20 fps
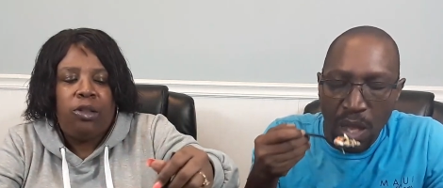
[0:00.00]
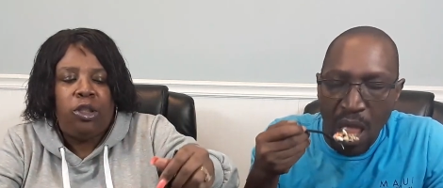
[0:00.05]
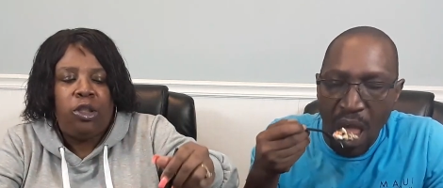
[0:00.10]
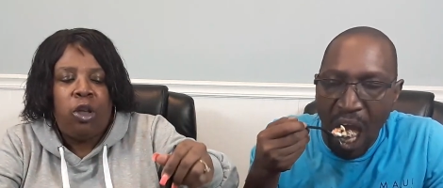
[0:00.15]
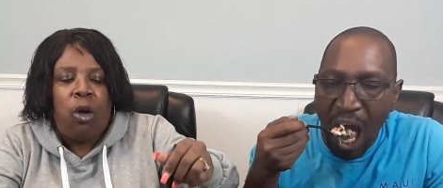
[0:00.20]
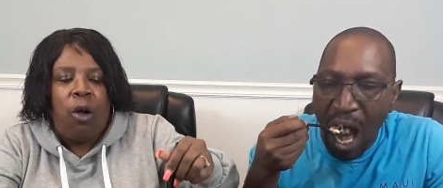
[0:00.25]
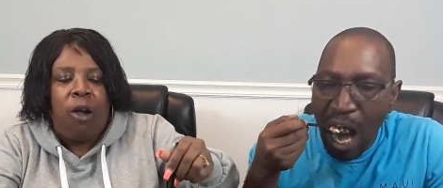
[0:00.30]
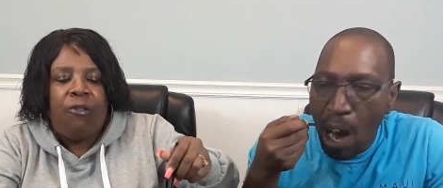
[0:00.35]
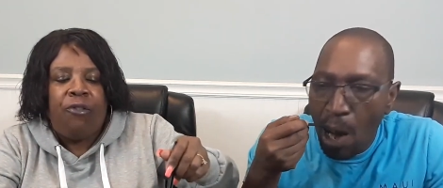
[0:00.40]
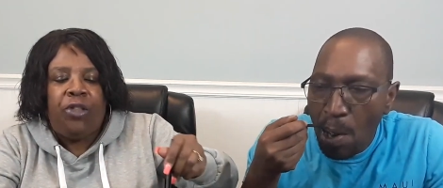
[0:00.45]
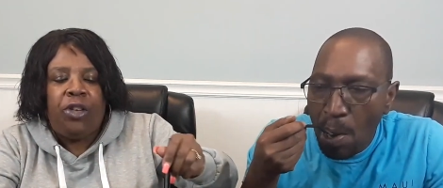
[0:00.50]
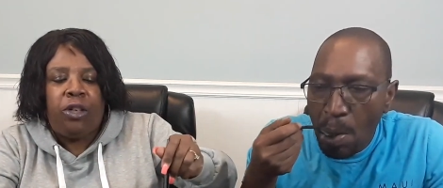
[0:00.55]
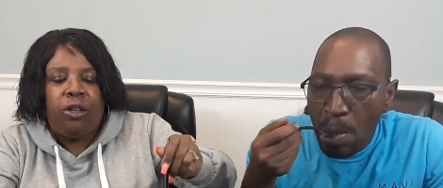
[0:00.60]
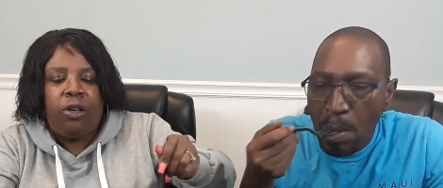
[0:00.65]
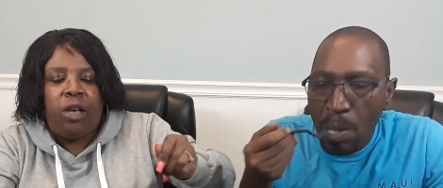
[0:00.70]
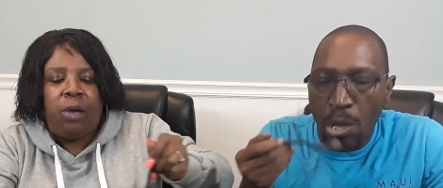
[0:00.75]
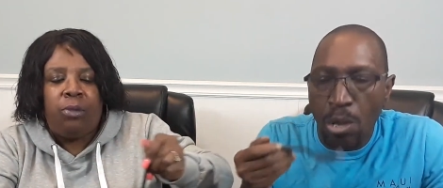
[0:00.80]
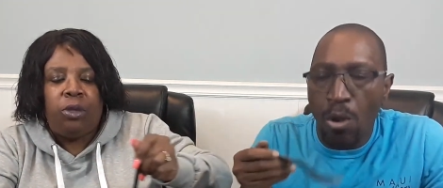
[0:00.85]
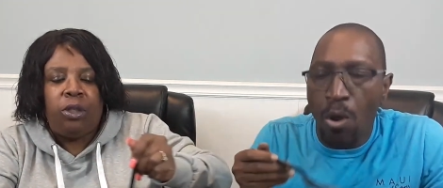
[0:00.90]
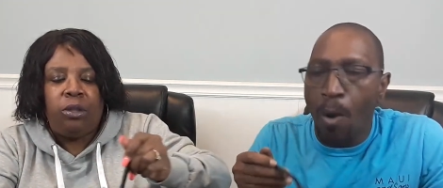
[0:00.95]
Speaker 1: So I figured
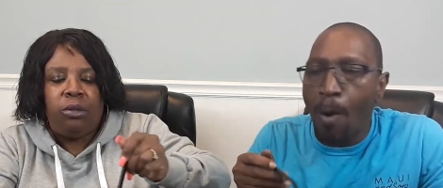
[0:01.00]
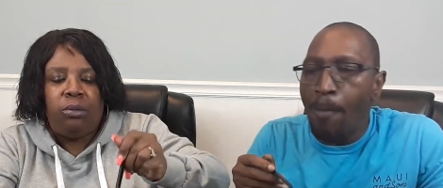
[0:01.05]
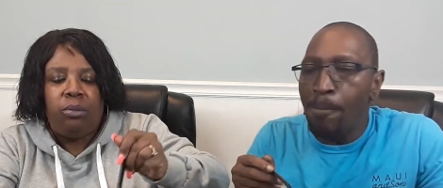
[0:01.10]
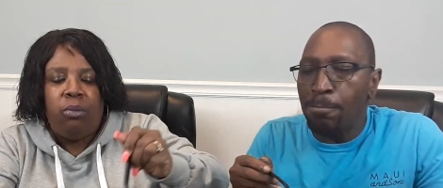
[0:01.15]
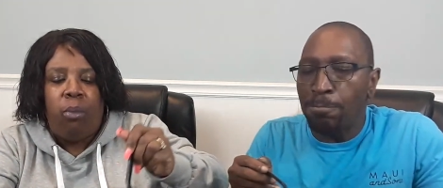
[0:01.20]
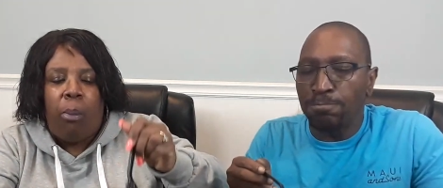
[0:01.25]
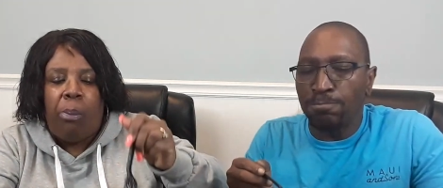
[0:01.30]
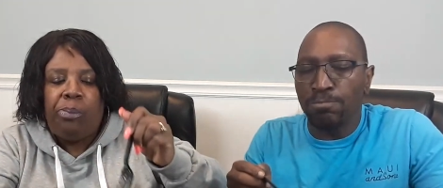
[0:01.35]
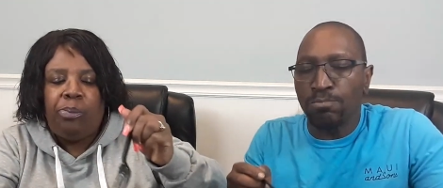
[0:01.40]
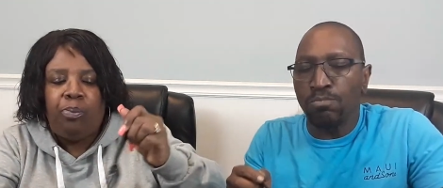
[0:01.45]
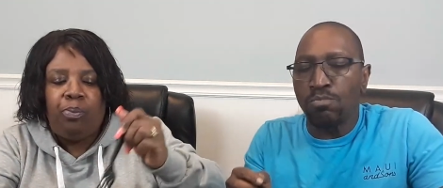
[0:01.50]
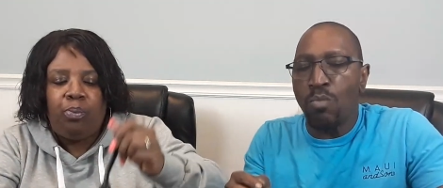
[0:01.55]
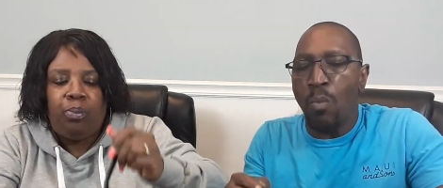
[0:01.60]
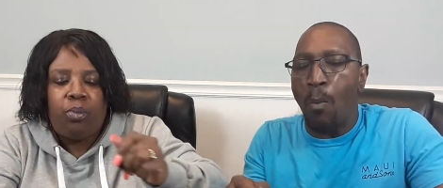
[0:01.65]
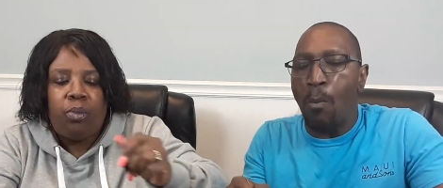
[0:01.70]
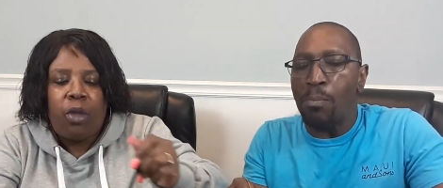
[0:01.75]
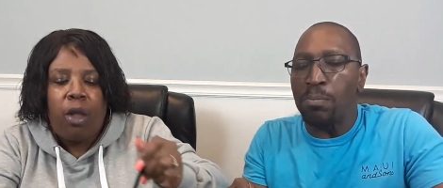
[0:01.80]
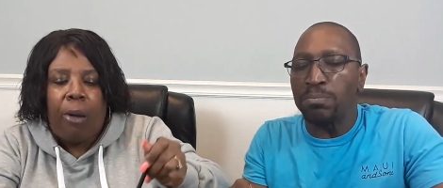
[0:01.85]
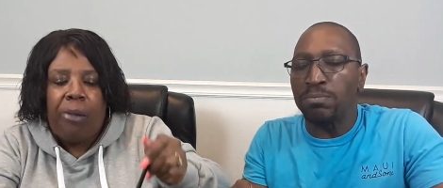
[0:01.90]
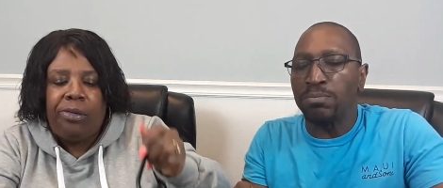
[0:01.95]
I would,
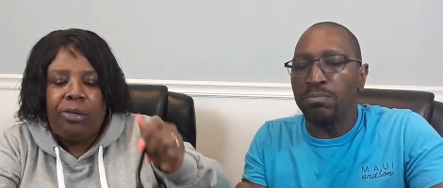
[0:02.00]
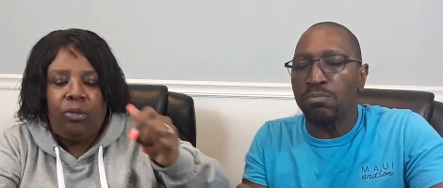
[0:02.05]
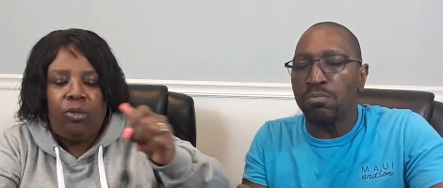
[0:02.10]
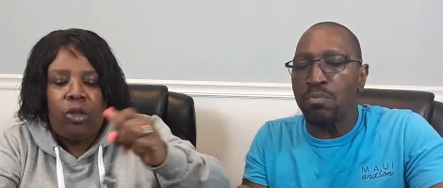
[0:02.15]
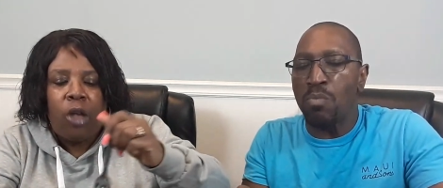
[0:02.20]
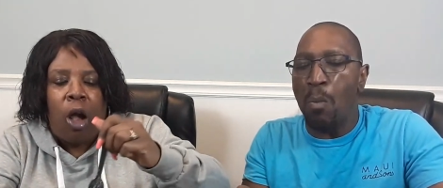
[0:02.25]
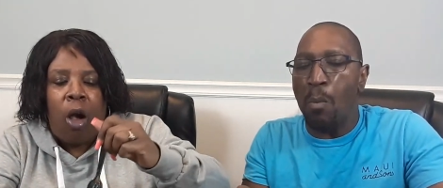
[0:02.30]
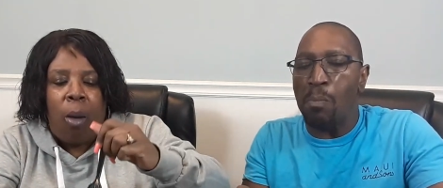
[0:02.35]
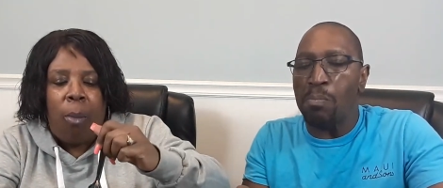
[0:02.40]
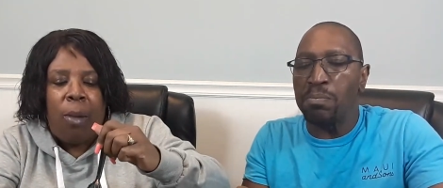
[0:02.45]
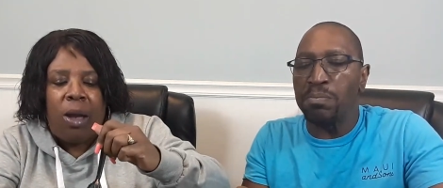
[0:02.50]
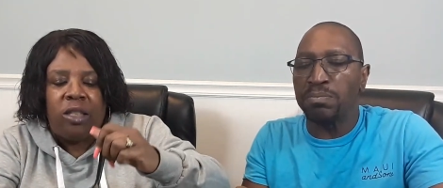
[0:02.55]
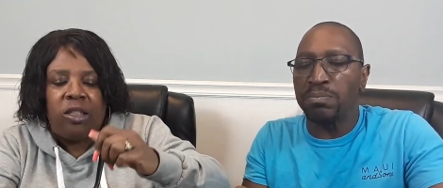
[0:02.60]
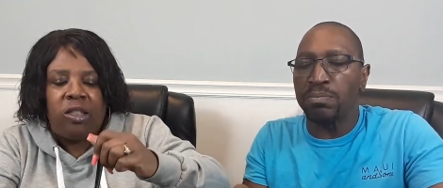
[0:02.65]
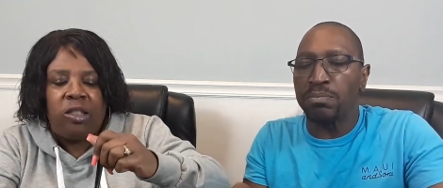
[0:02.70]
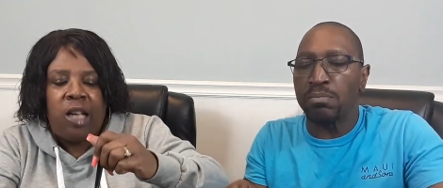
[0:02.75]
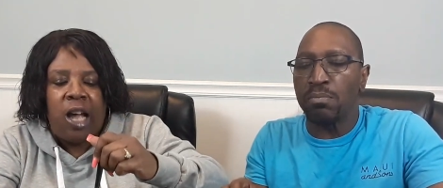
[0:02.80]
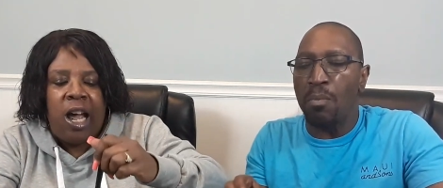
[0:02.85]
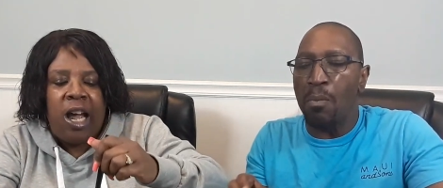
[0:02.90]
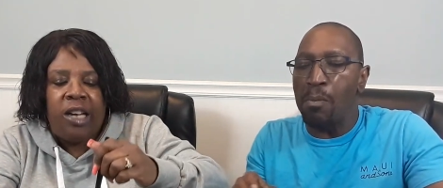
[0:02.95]
on my
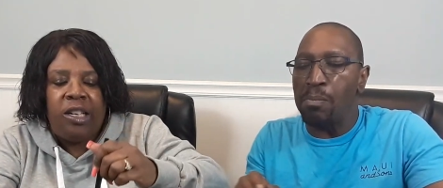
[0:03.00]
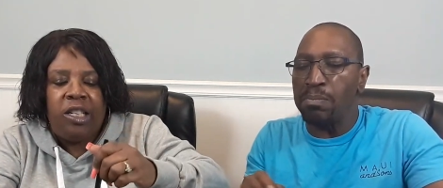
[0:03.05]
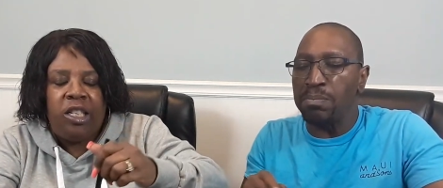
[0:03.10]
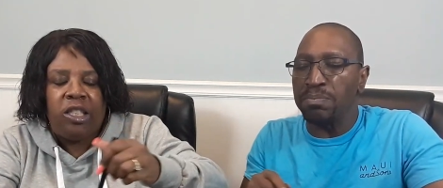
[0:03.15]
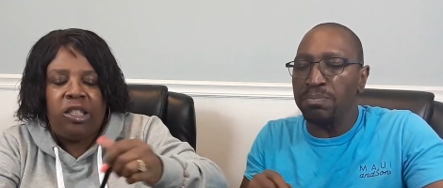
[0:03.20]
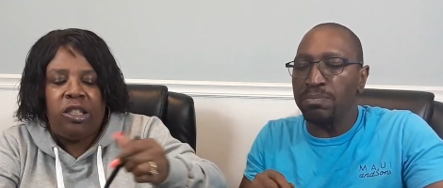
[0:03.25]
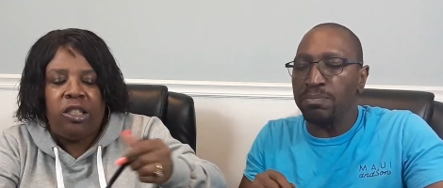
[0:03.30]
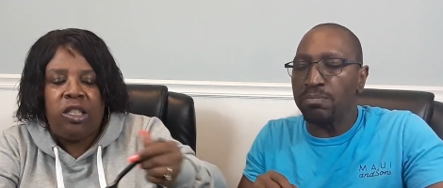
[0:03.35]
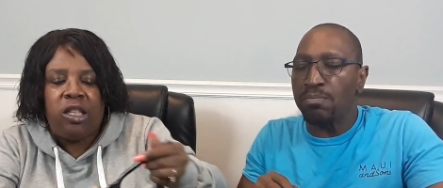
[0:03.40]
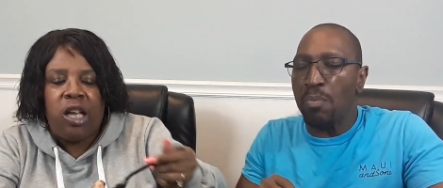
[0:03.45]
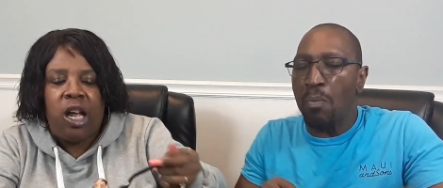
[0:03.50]
side dishes,